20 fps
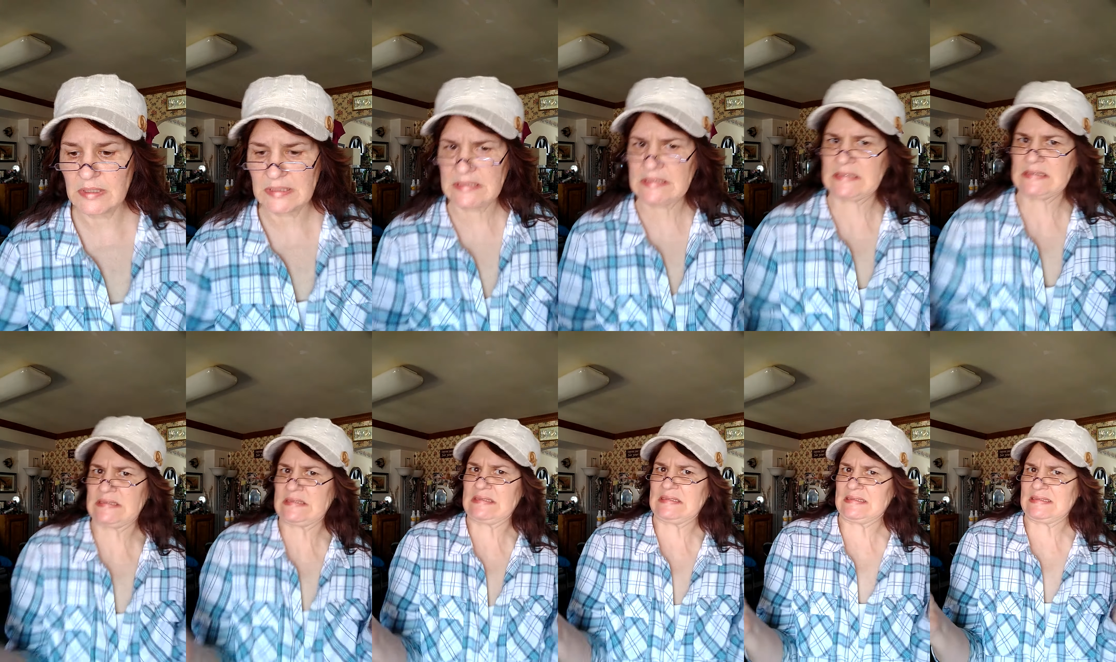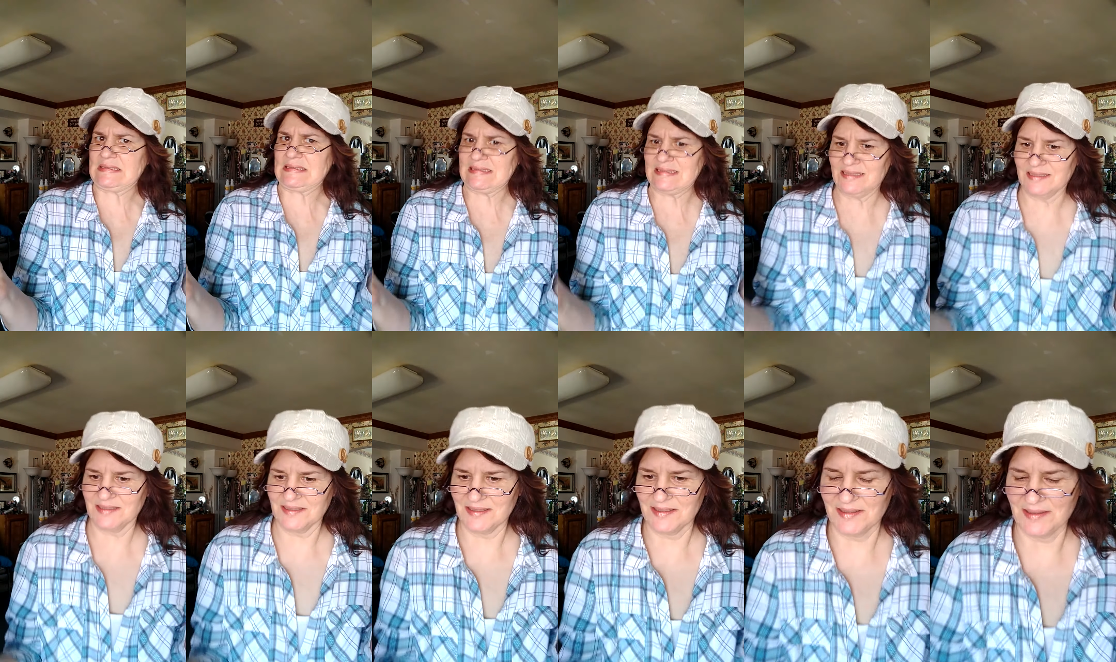
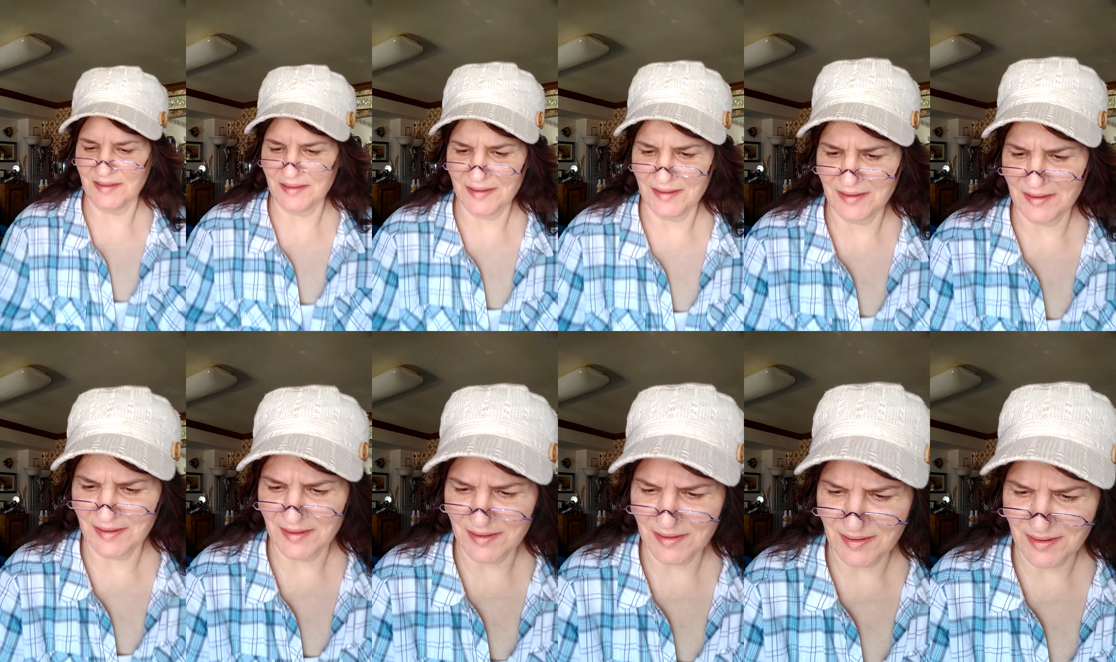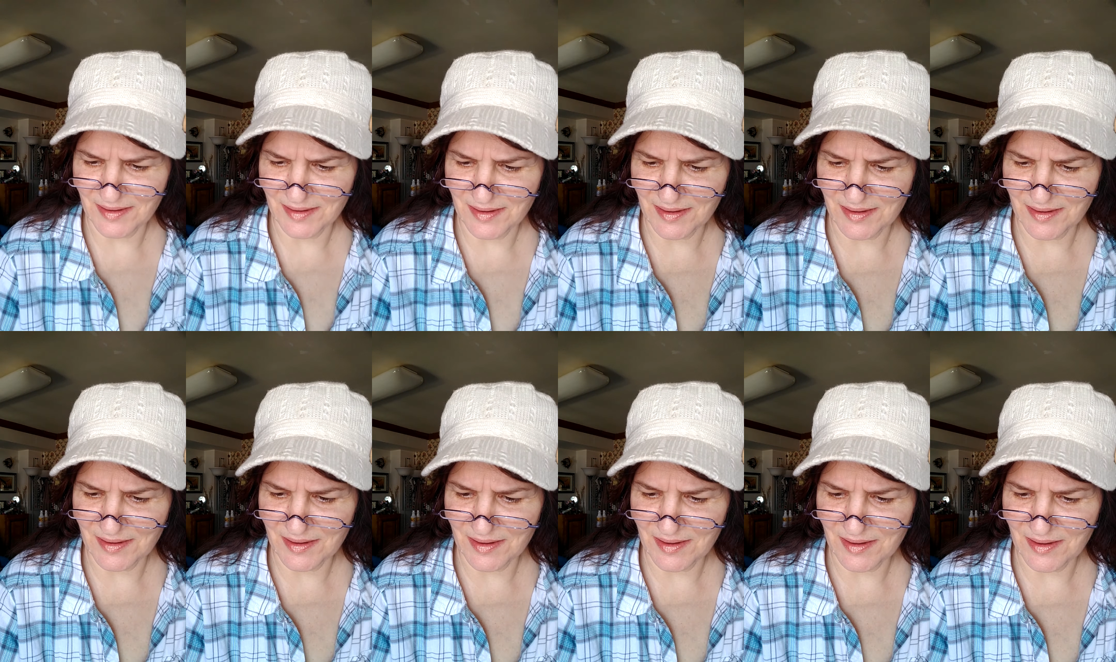
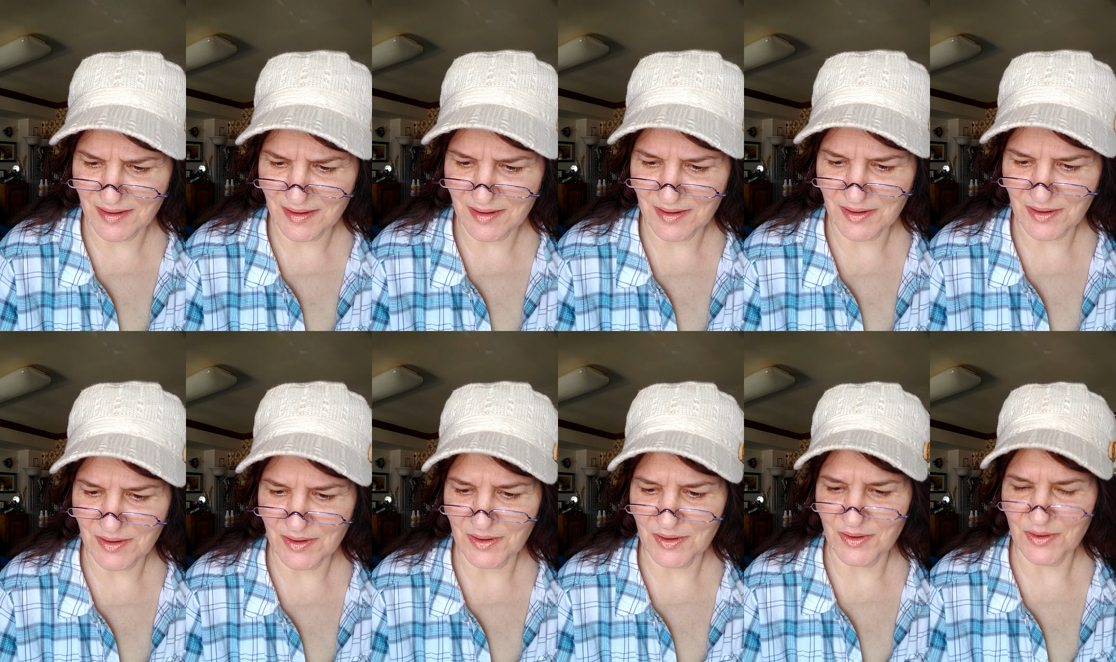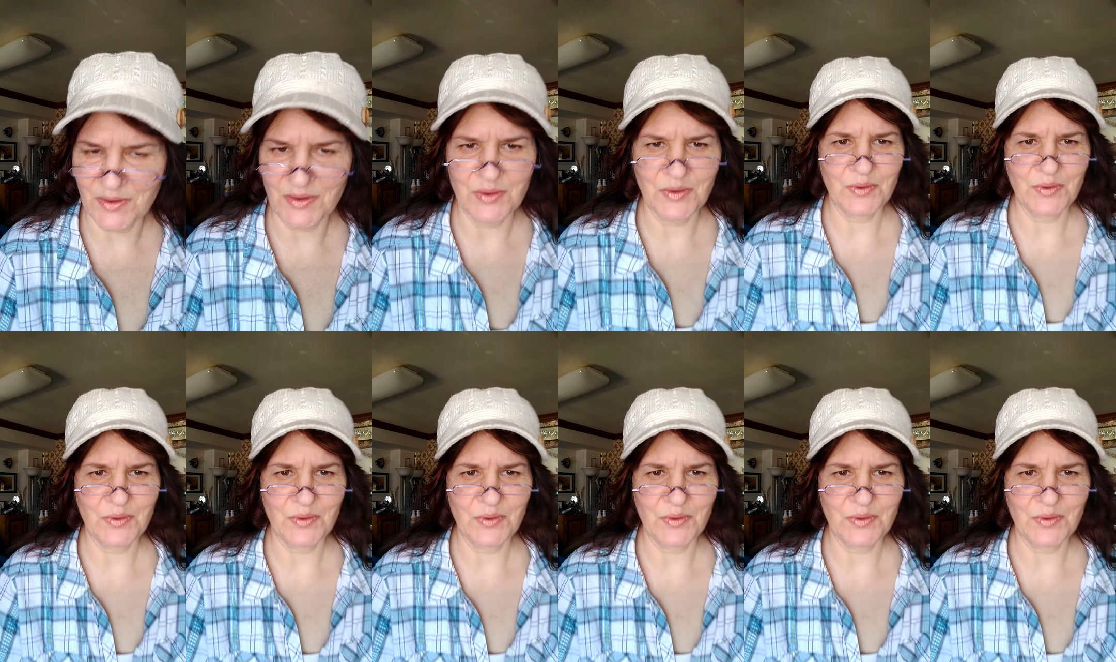Nobody speaks.